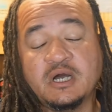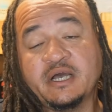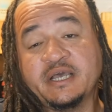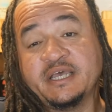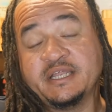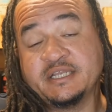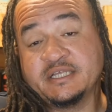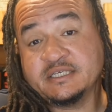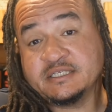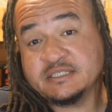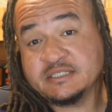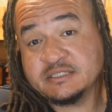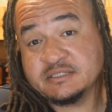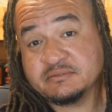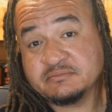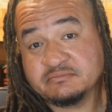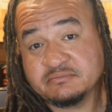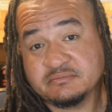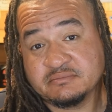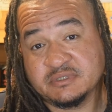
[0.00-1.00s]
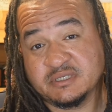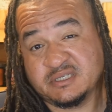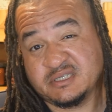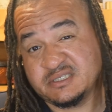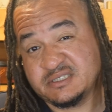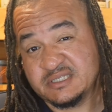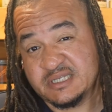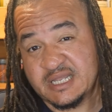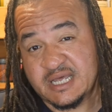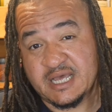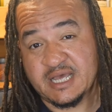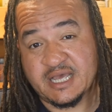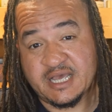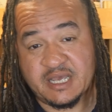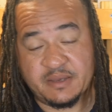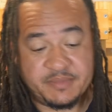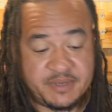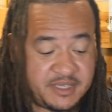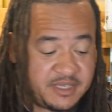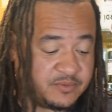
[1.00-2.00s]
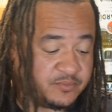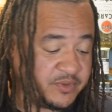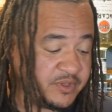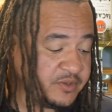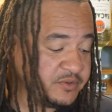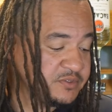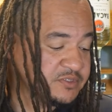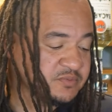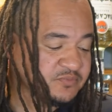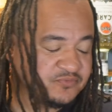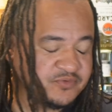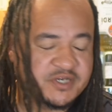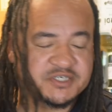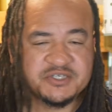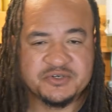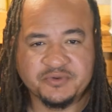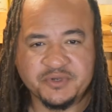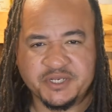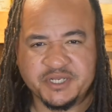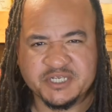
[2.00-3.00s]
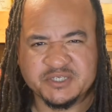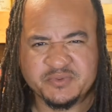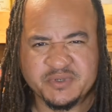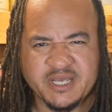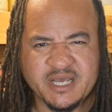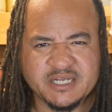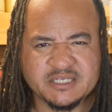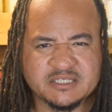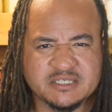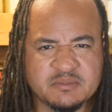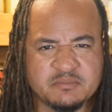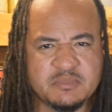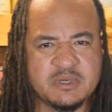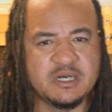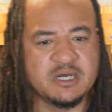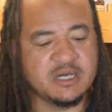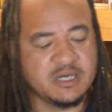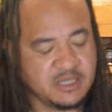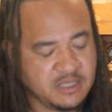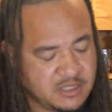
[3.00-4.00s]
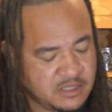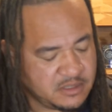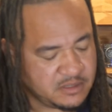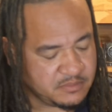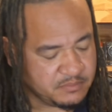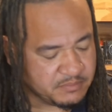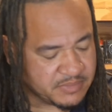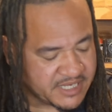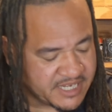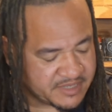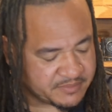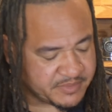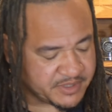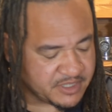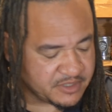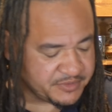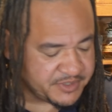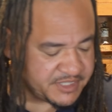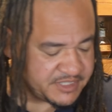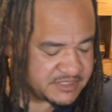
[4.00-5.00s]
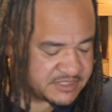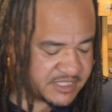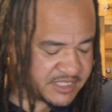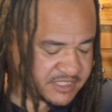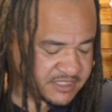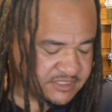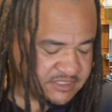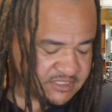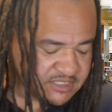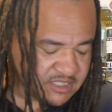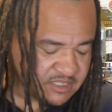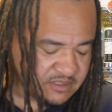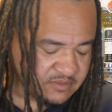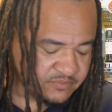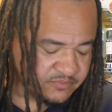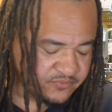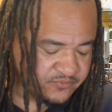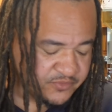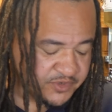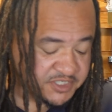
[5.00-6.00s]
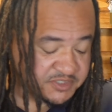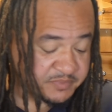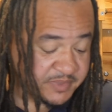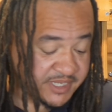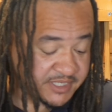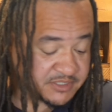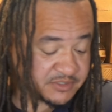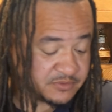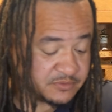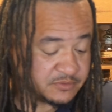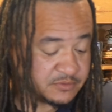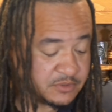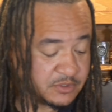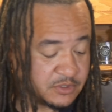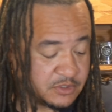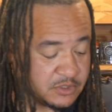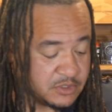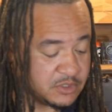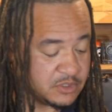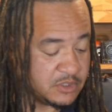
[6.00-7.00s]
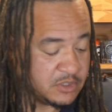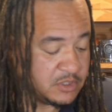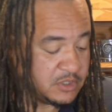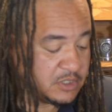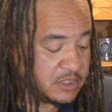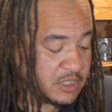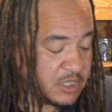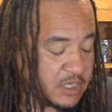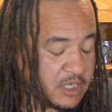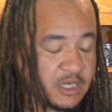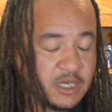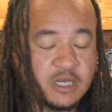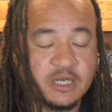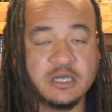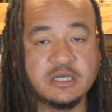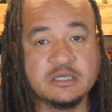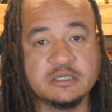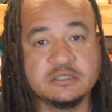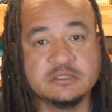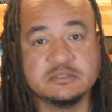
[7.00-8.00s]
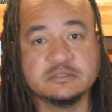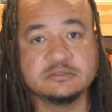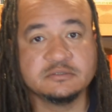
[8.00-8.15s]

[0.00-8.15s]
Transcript: in this lime, and we're going to use some fresh ingredients. We got some blackberries and some fresh basil. I